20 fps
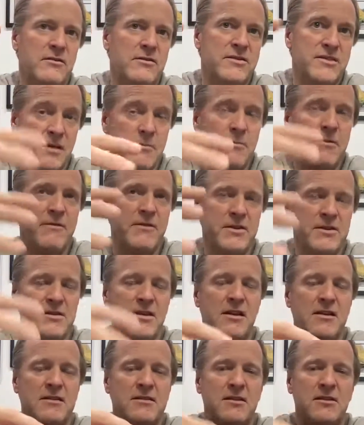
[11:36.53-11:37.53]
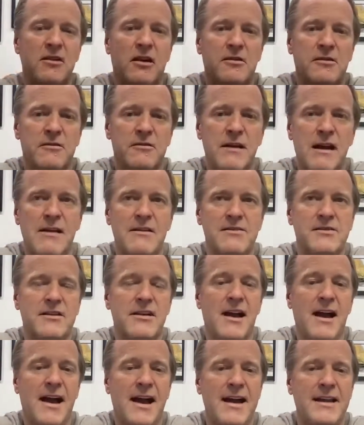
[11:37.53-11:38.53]
some of the studies that Dr.
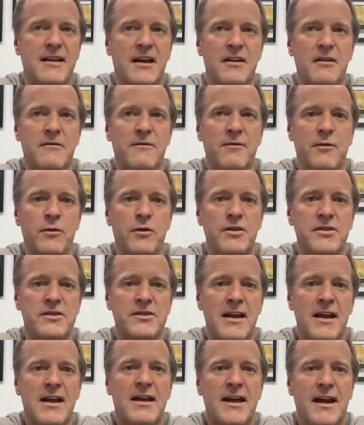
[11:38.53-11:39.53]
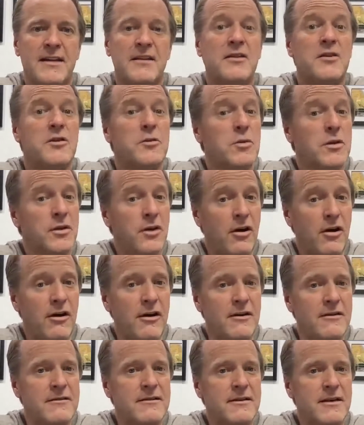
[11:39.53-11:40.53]
Allison highlighted for us had to do with
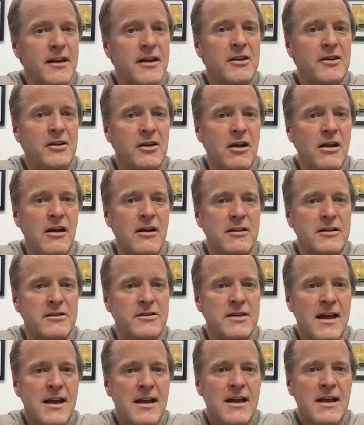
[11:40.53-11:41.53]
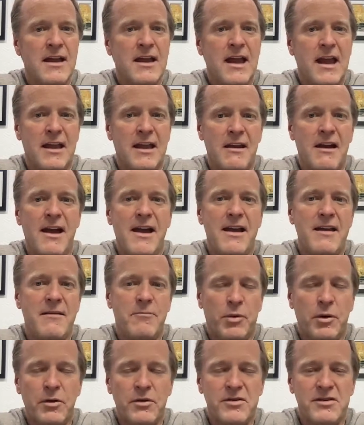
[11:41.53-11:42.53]
heart and lungs. And
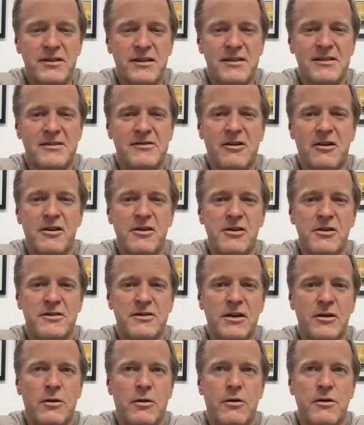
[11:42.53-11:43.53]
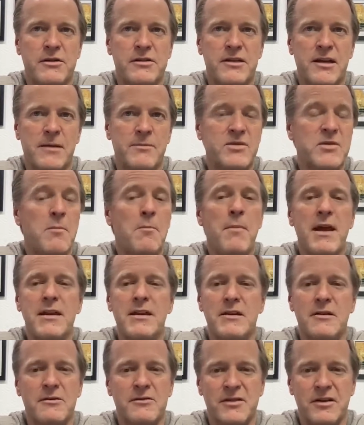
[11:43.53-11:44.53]
I personally started using cordyceps
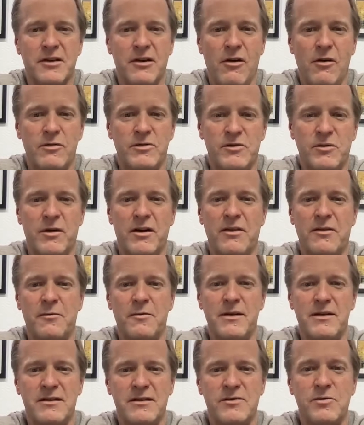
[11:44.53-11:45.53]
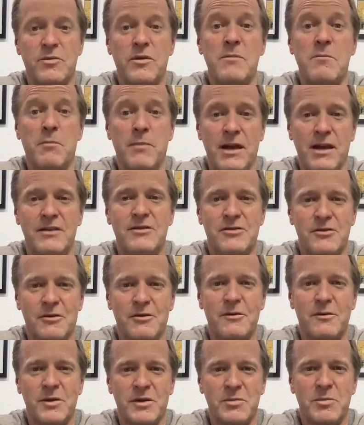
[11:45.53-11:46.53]
many years ago as one of the reasons we made
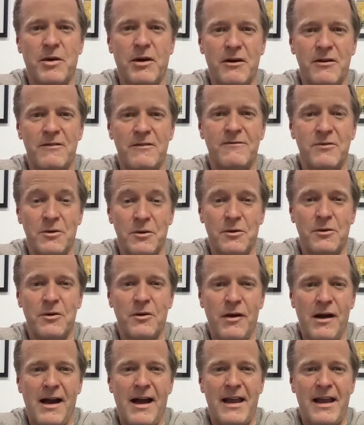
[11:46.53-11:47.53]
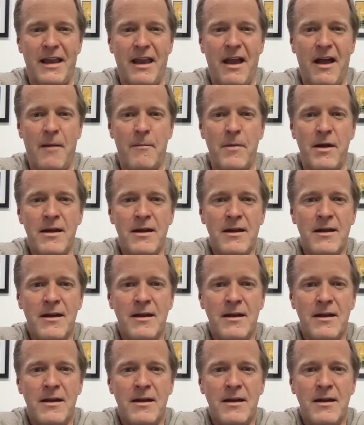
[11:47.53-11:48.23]
sure it was part of NeuroIM,